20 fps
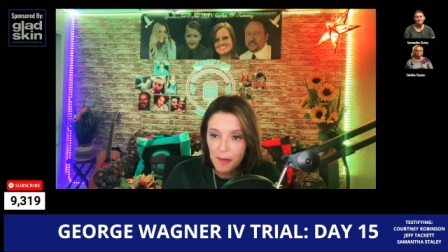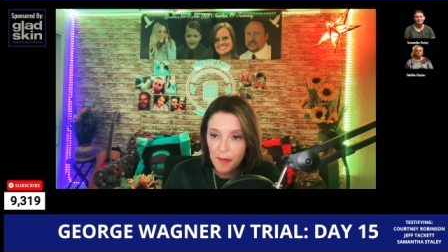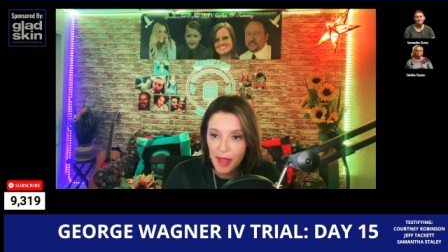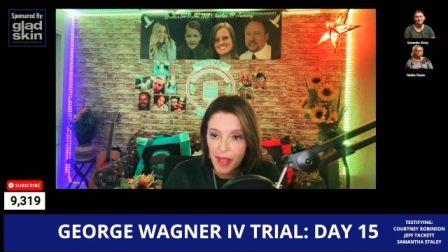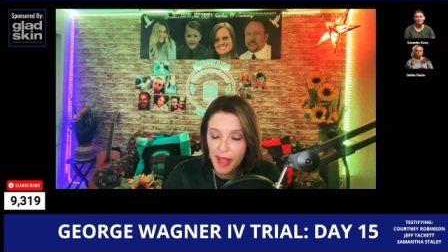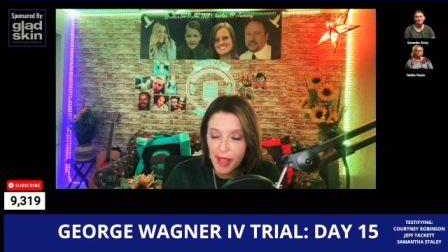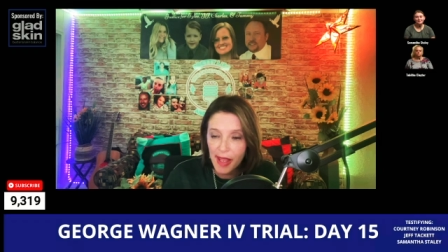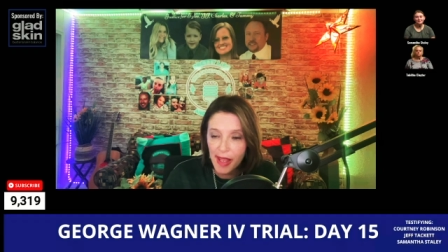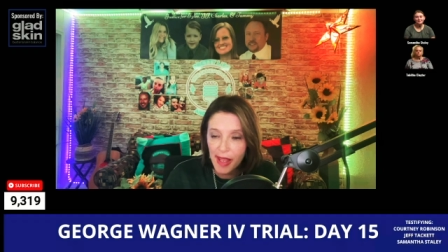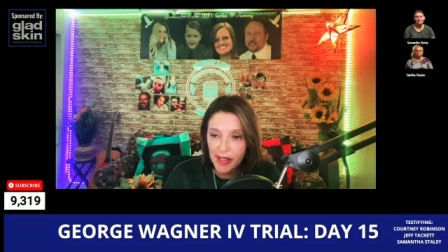
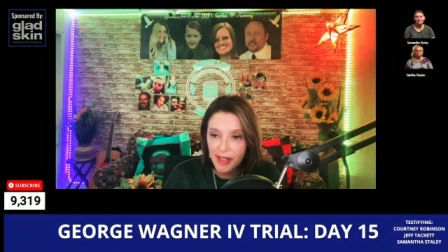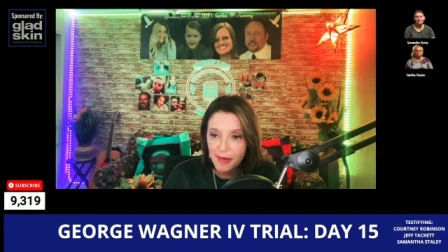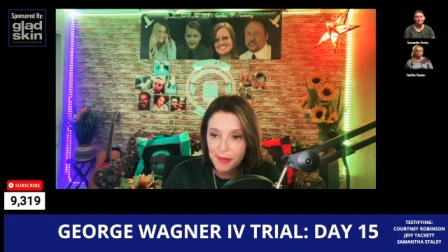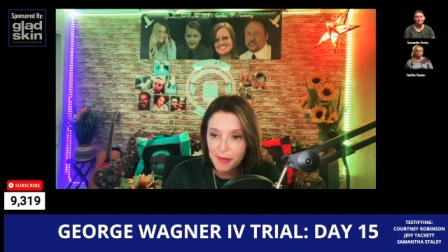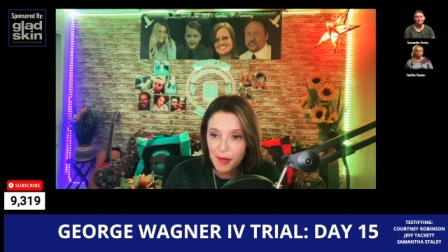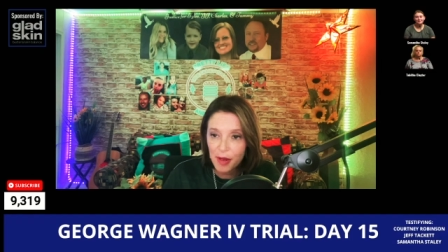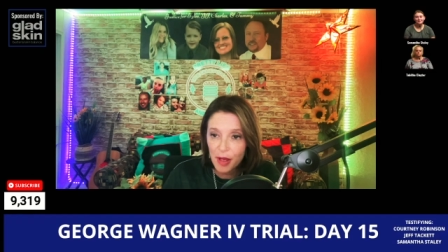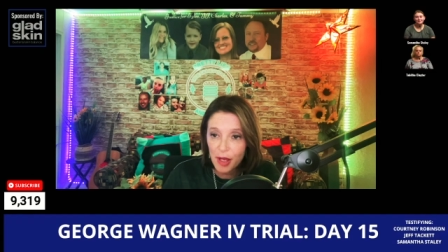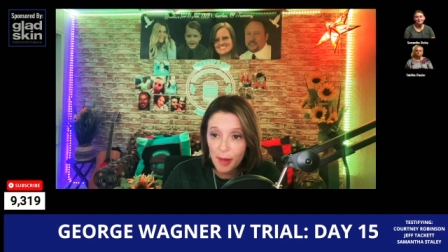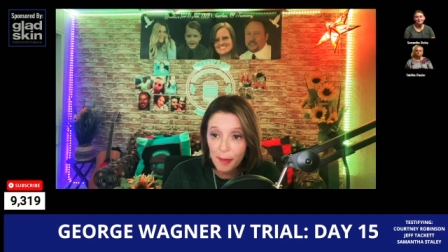And
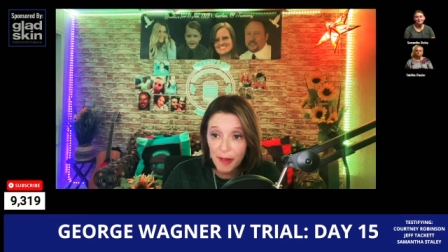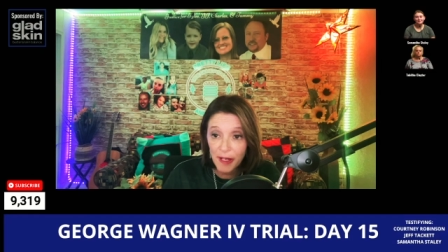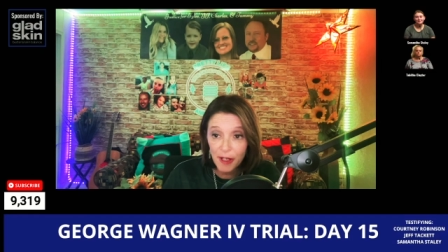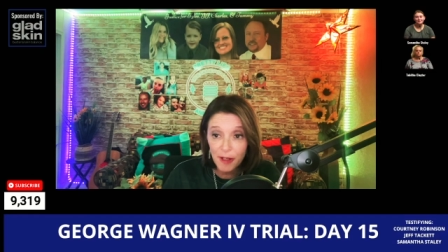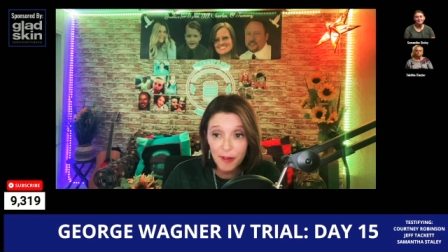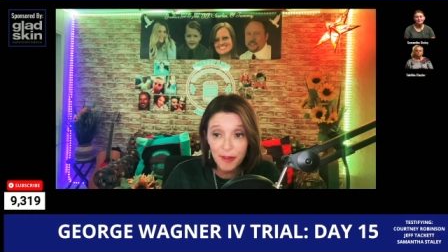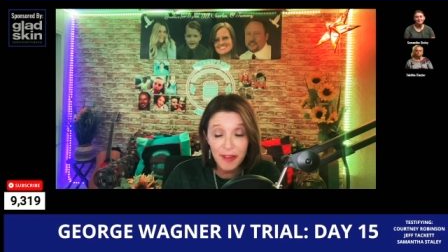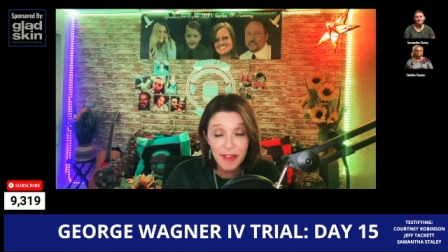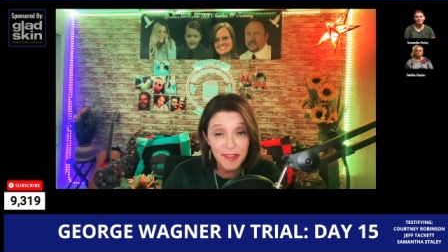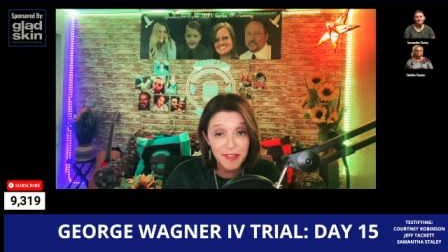
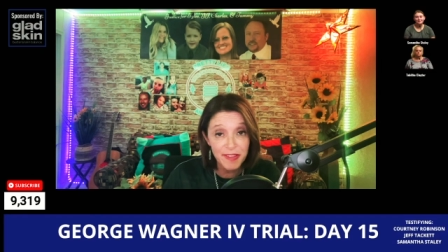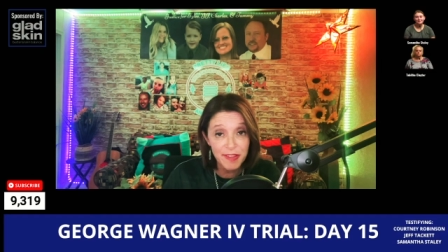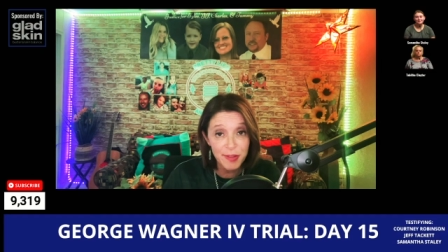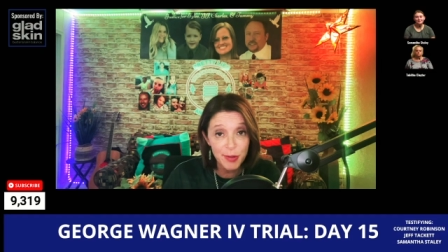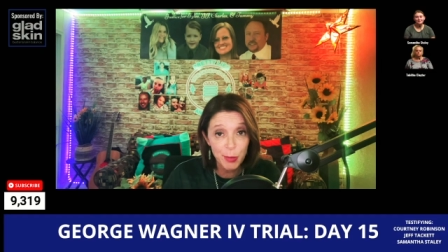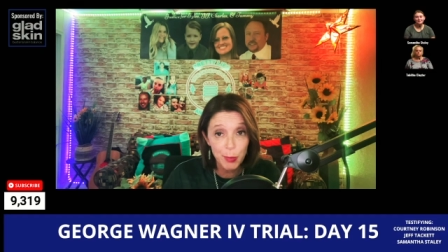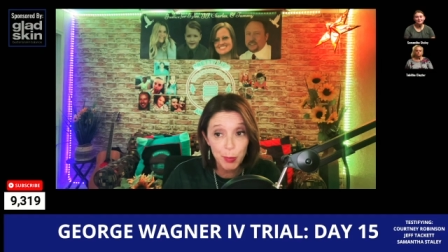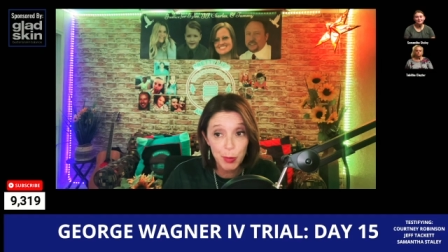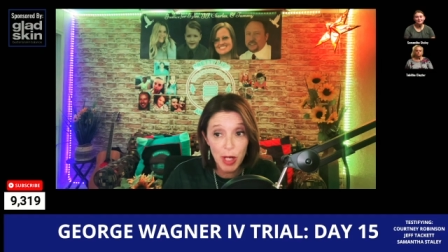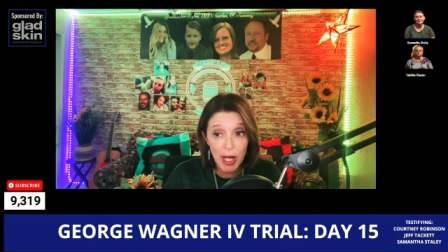apparently, his
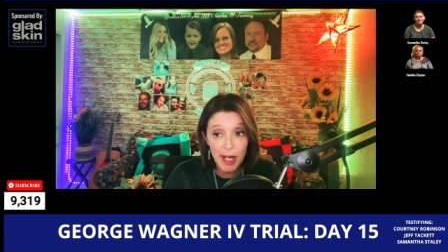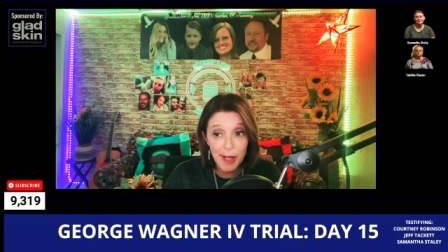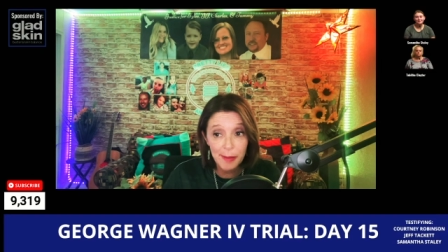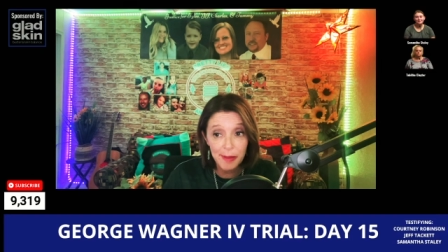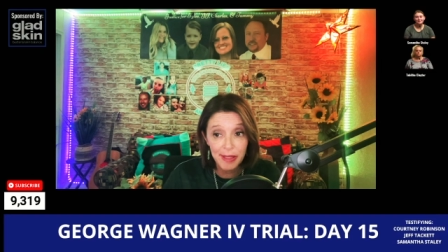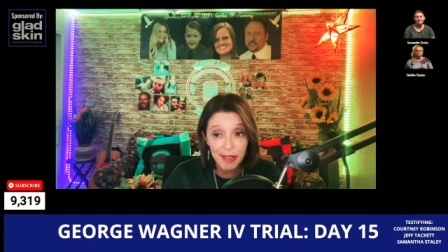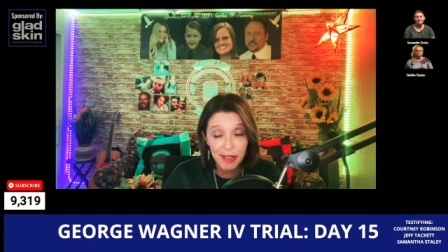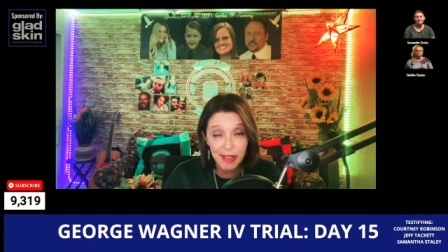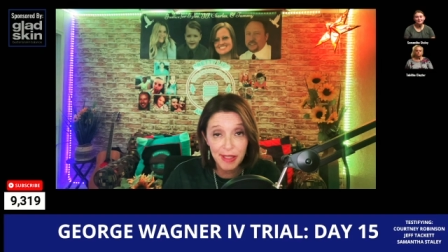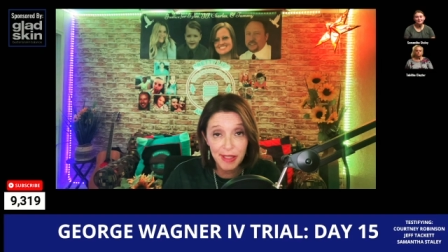sister
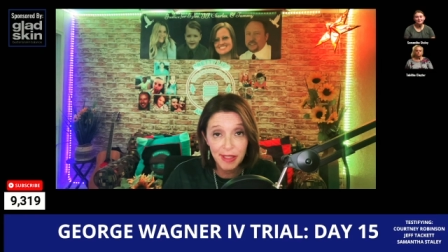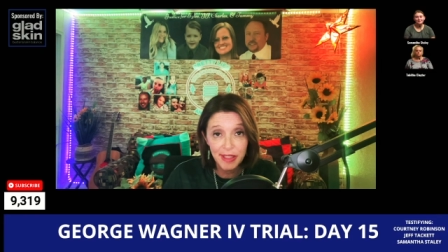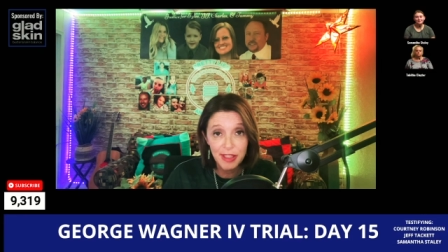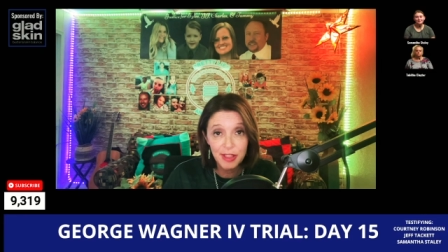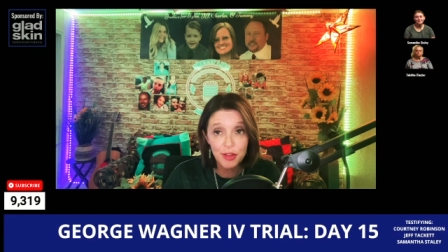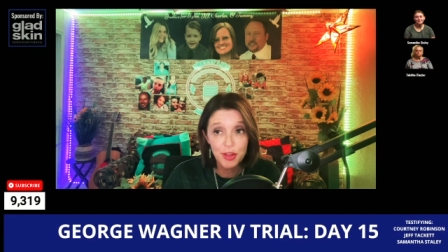Robin